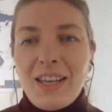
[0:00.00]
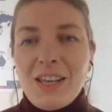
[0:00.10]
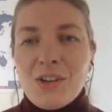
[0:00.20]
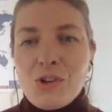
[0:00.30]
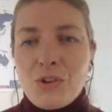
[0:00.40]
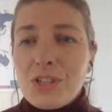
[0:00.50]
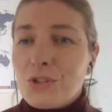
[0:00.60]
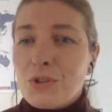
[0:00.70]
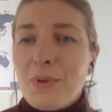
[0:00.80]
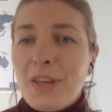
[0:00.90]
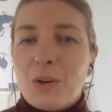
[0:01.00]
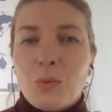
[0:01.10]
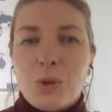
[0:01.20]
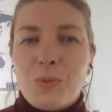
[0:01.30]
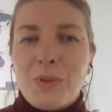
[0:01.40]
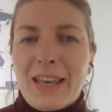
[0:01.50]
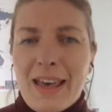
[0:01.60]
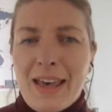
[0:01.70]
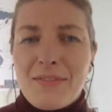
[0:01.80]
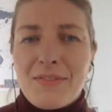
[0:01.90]
in order to make what we
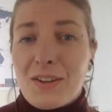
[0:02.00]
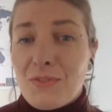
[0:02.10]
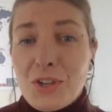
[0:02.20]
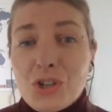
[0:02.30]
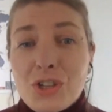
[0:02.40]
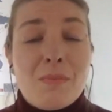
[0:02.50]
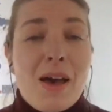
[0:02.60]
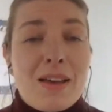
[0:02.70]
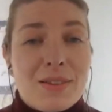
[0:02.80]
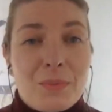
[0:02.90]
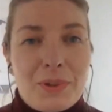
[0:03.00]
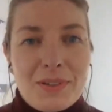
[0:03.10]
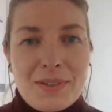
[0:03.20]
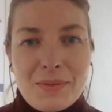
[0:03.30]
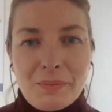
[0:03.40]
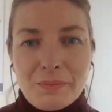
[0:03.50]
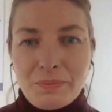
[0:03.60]
have envisioned a masterpiece.